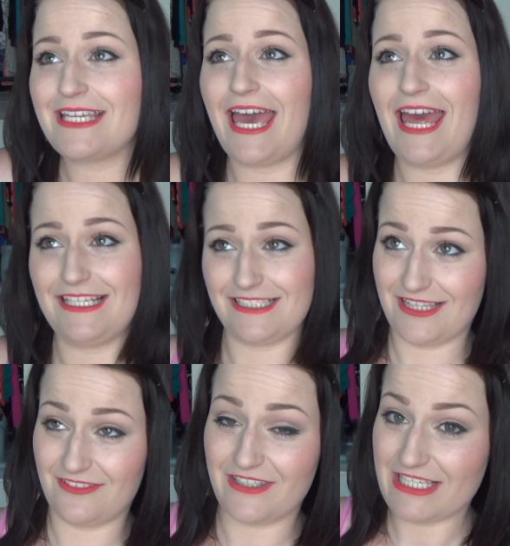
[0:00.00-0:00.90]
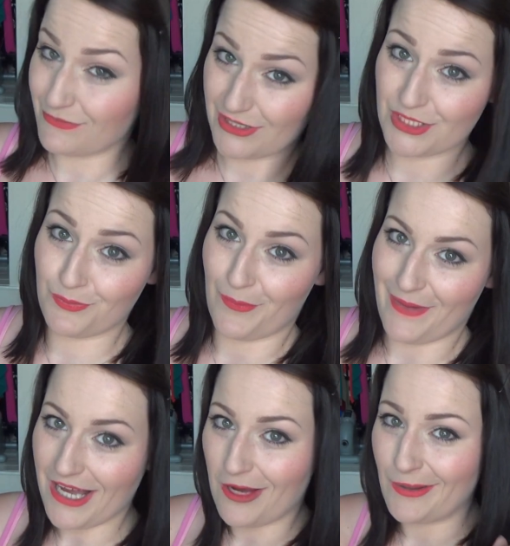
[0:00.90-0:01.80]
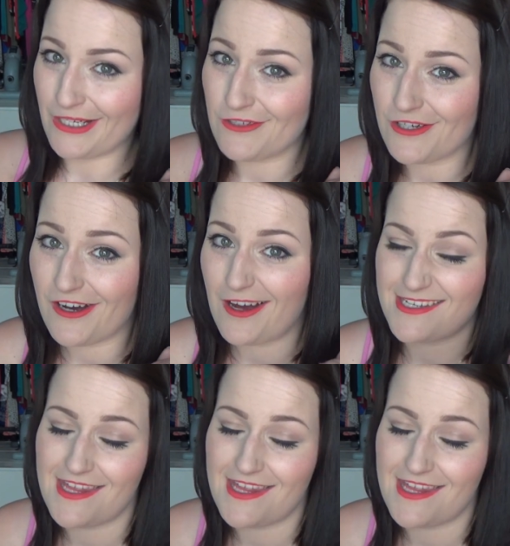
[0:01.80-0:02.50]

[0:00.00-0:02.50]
get the refund put back on my New Look card,